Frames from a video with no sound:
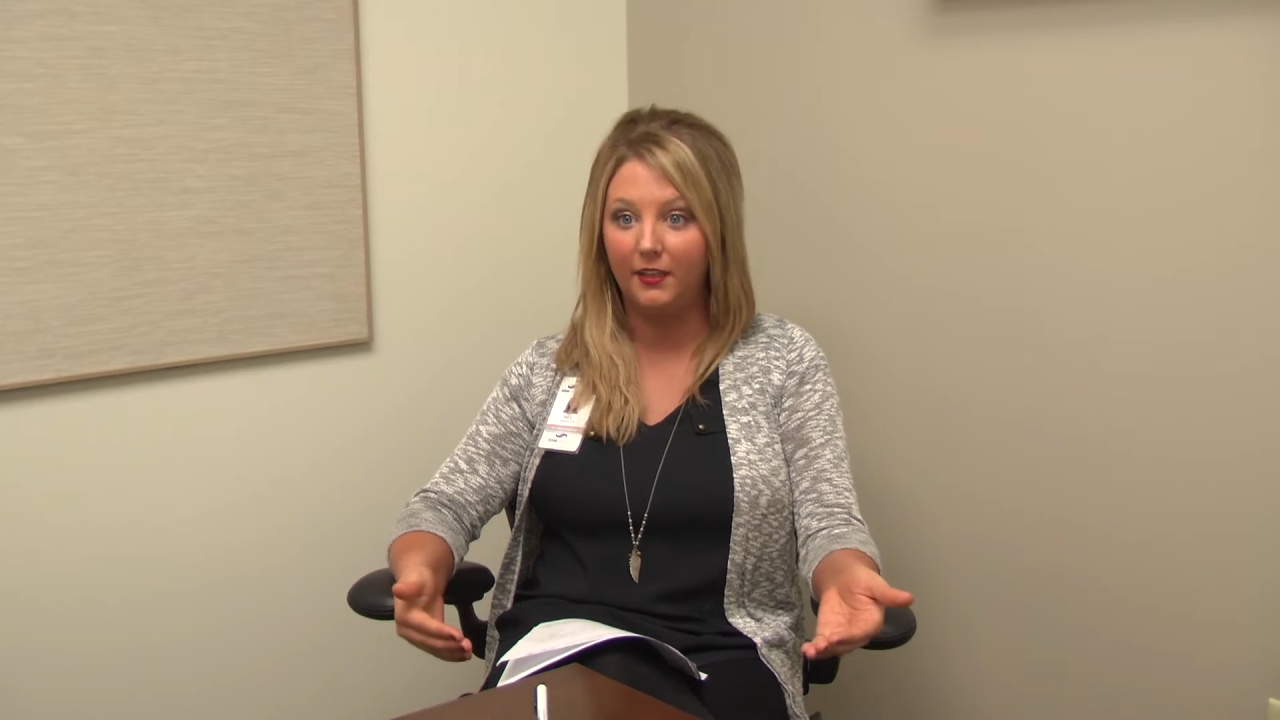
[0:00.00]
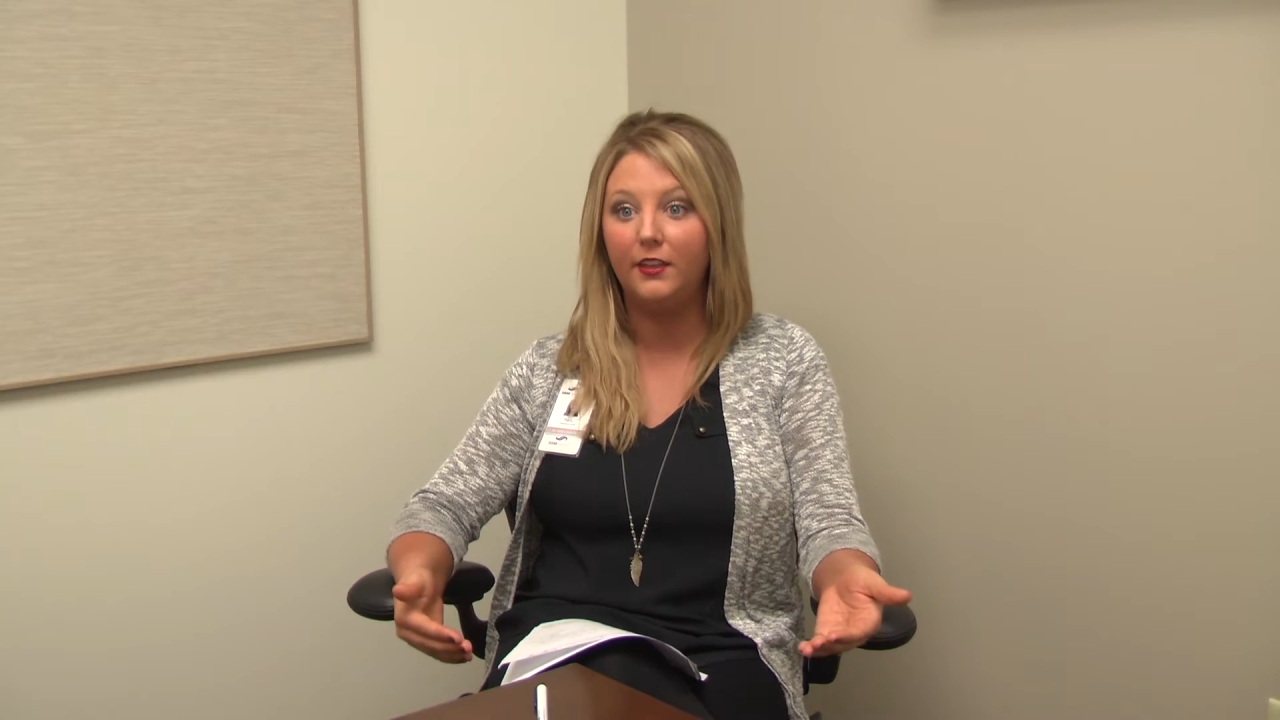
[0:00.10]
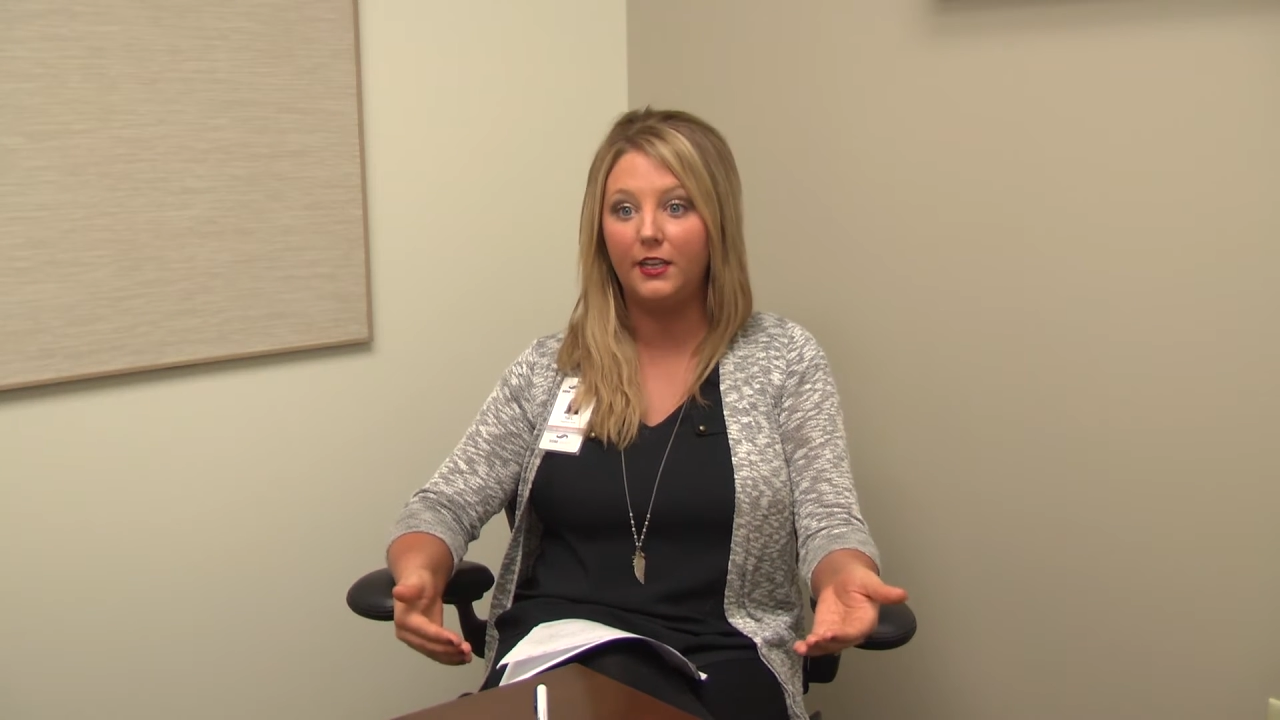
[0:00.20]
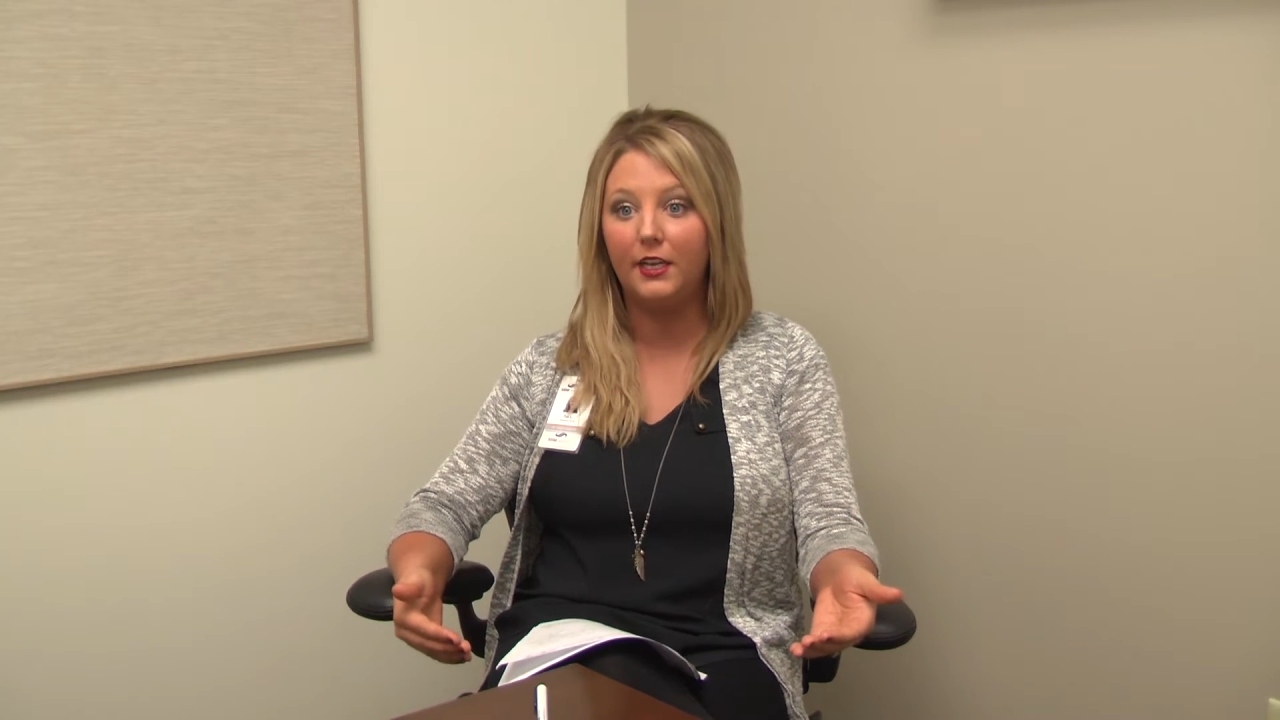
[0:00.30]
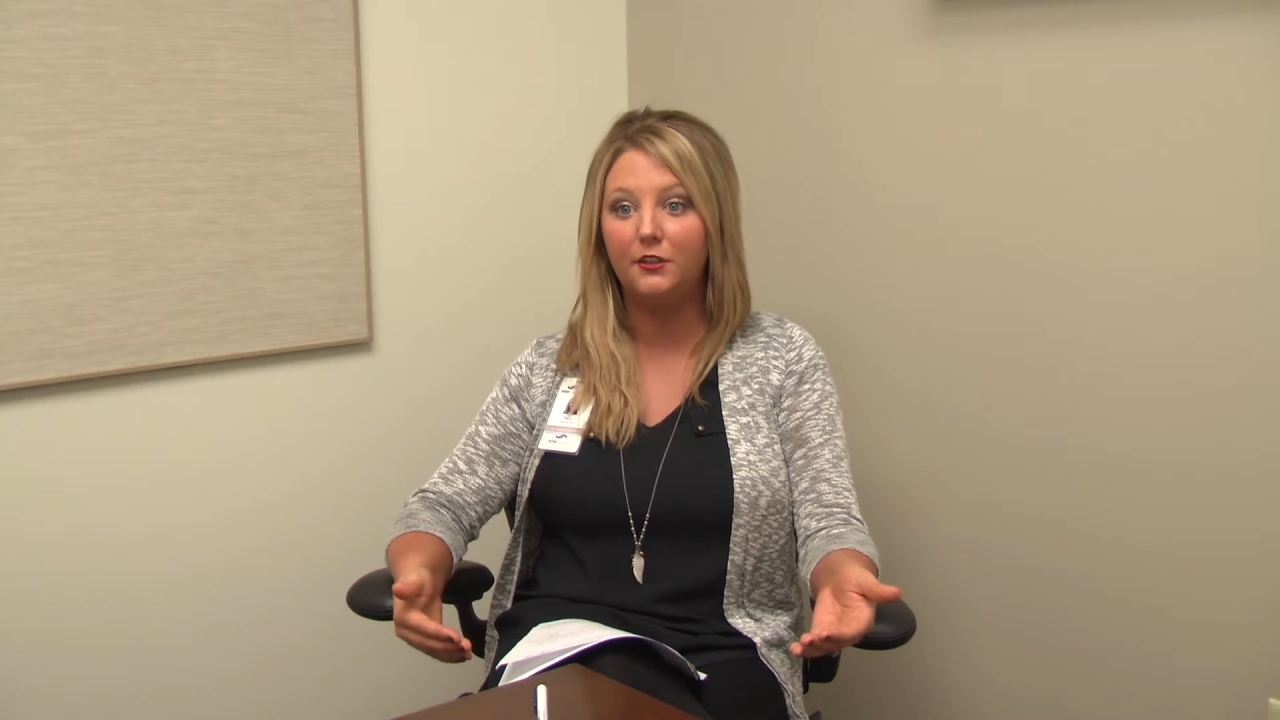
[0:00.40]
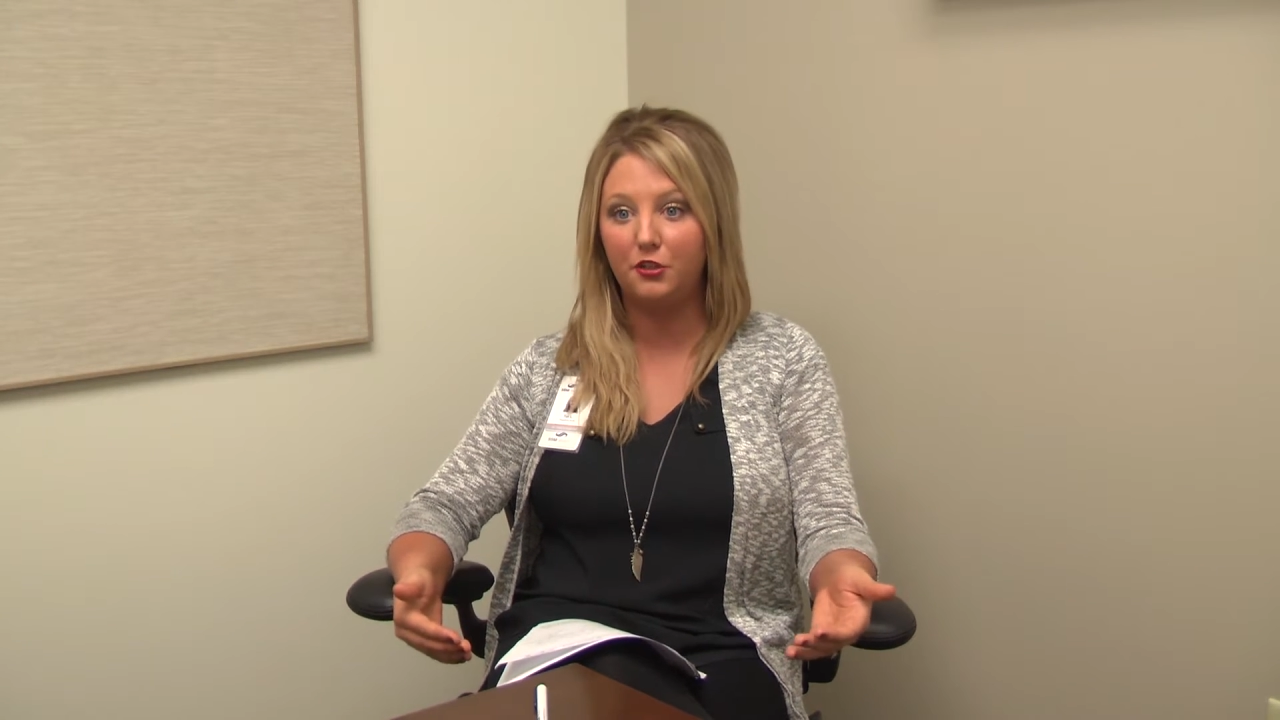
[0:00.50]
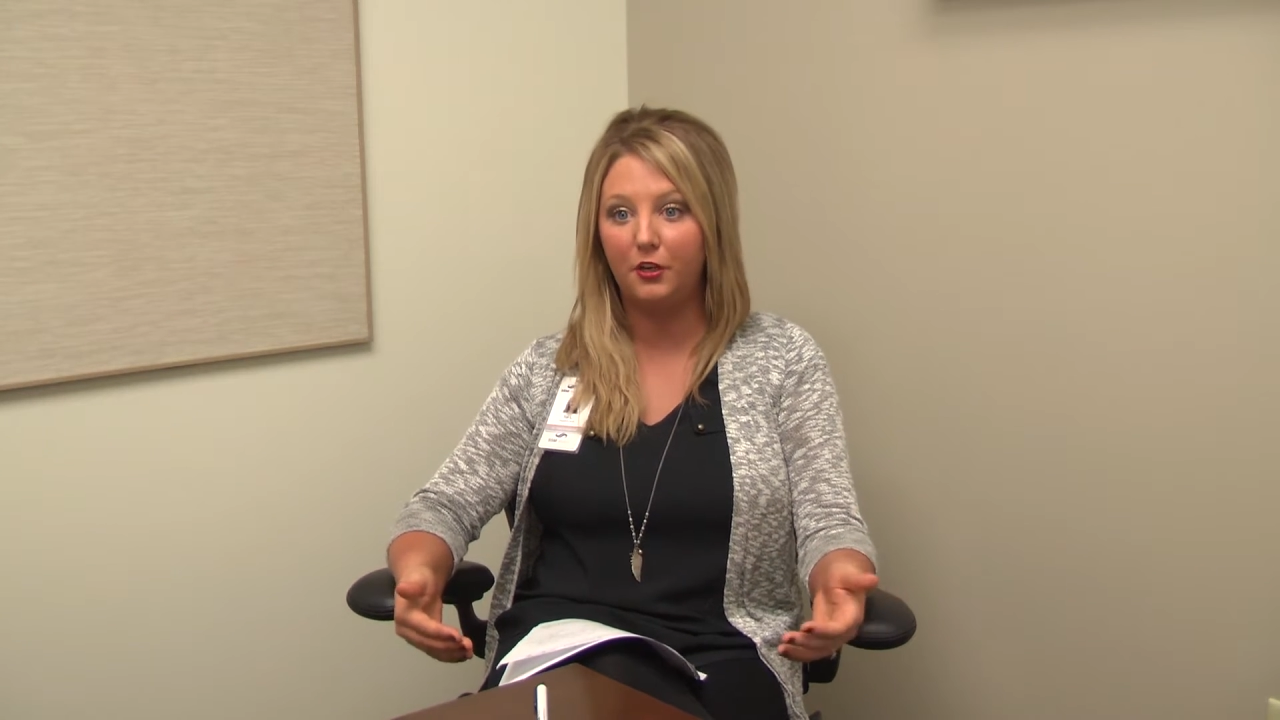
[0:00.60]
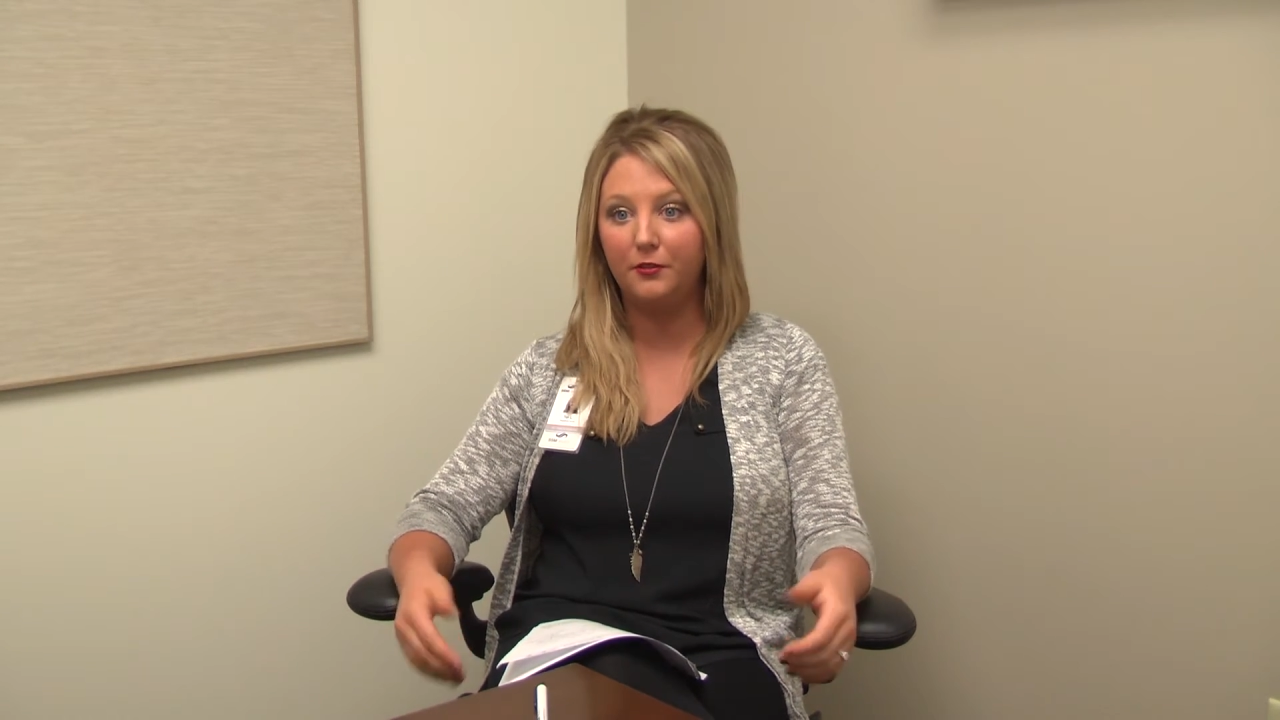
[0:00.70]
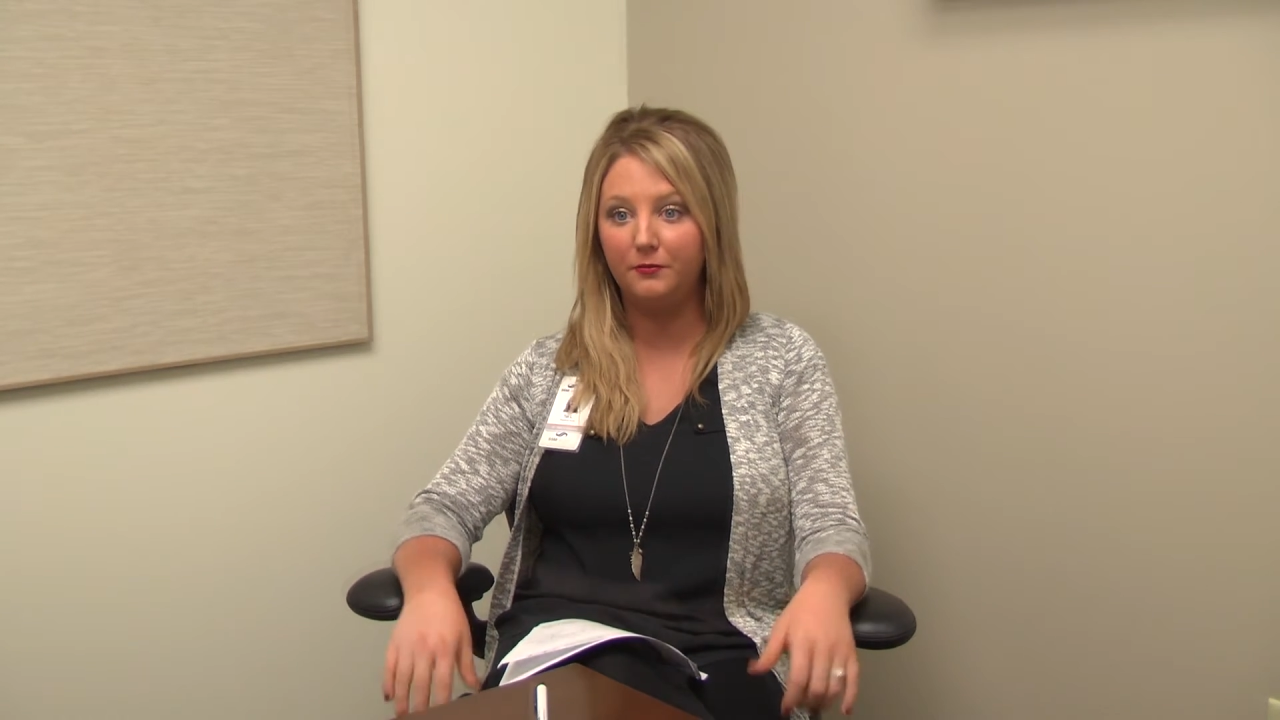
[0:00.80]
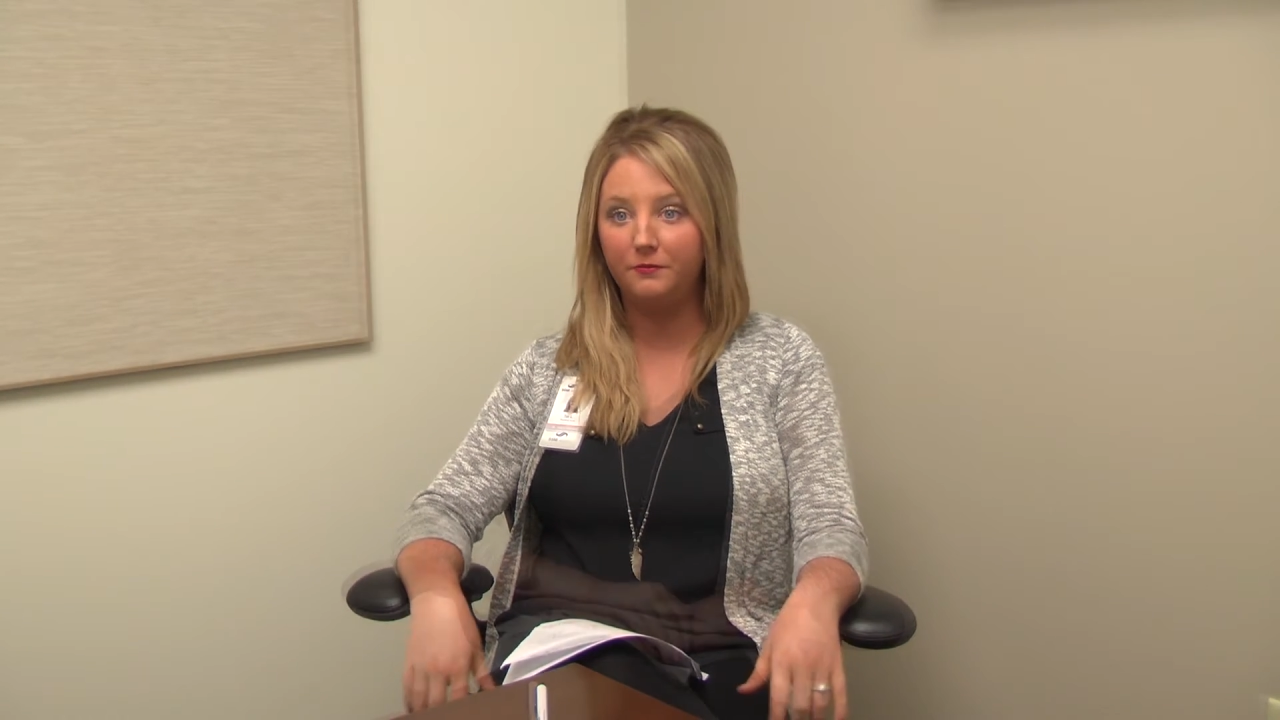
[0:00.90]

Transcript: in the E H R.